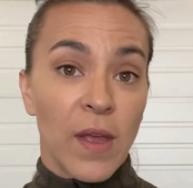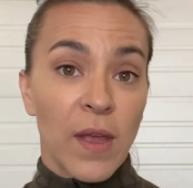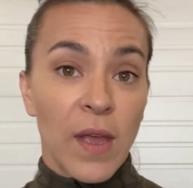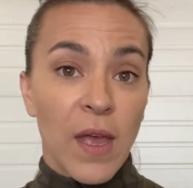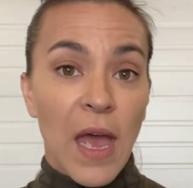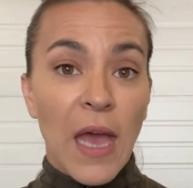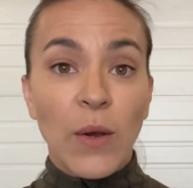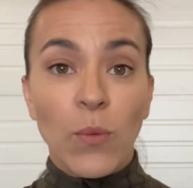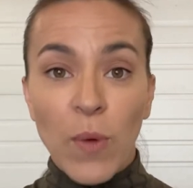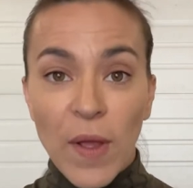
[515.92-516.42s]

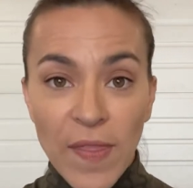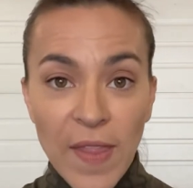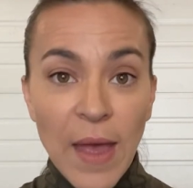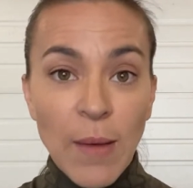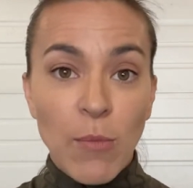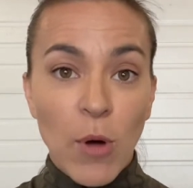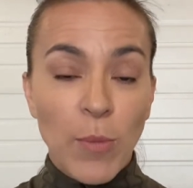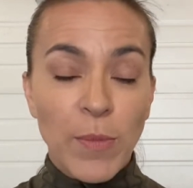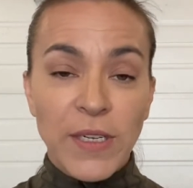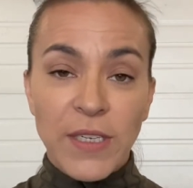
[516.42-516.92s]
And when that
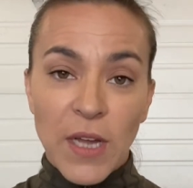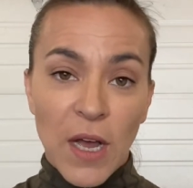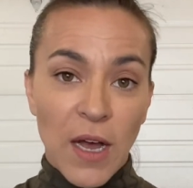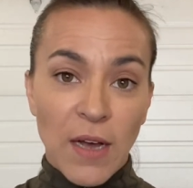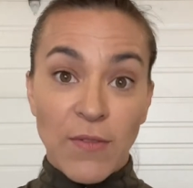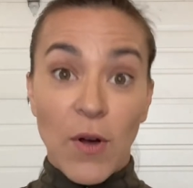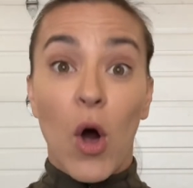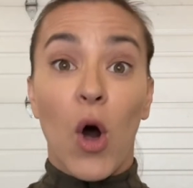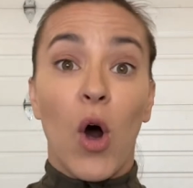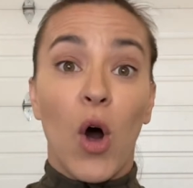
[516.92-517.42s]
moment of
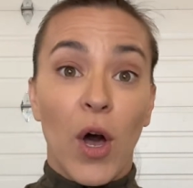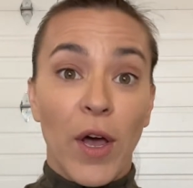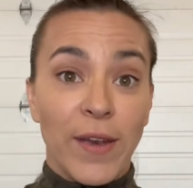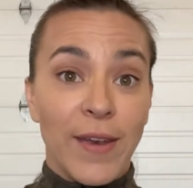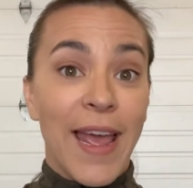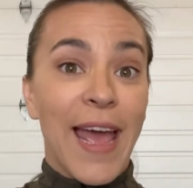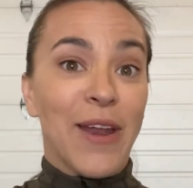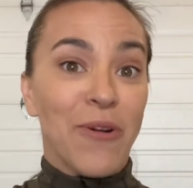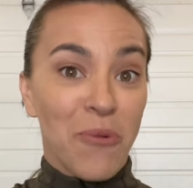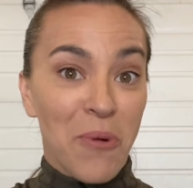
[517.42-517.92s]
on
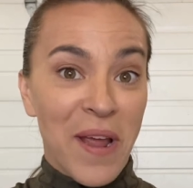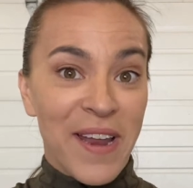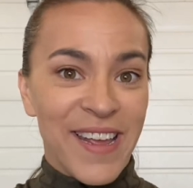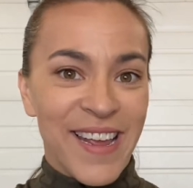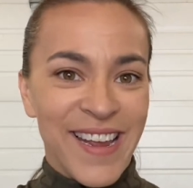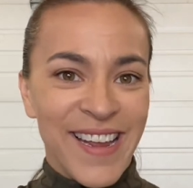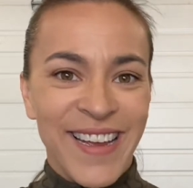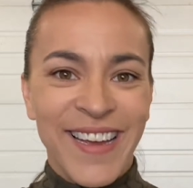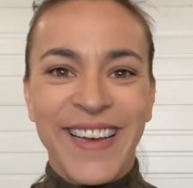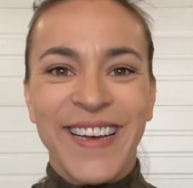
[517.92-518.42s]
and
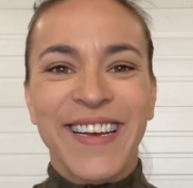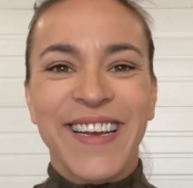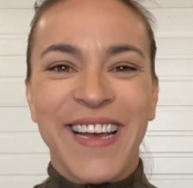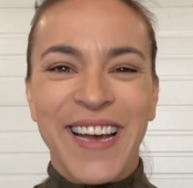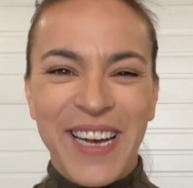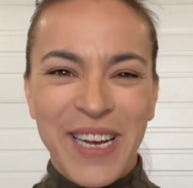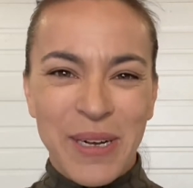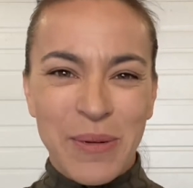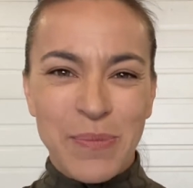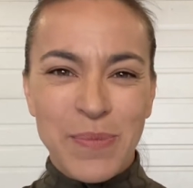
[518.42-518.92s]
ready
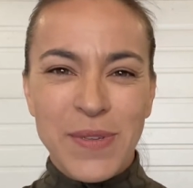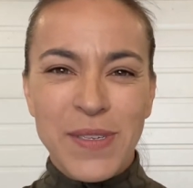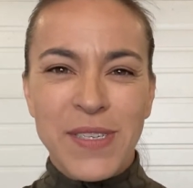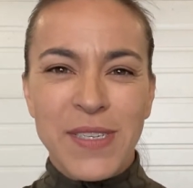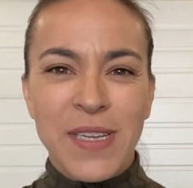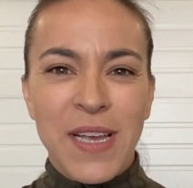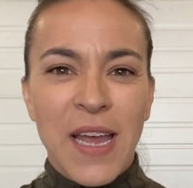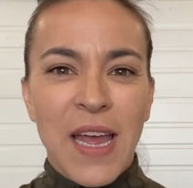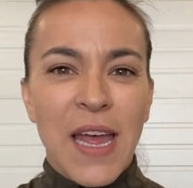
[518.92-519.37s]
comes,